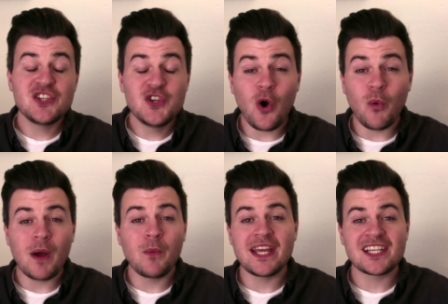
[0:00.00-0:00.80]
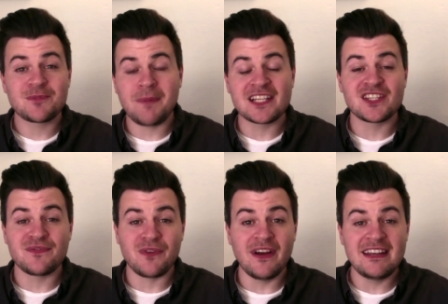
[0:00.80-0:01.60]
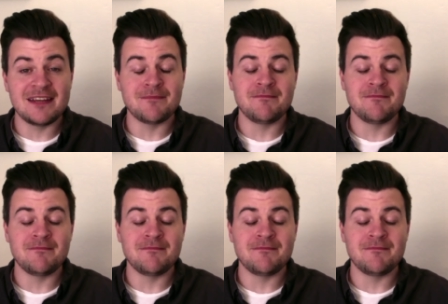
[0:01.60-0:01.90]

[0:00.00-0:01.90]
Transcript: not where we expect to find him.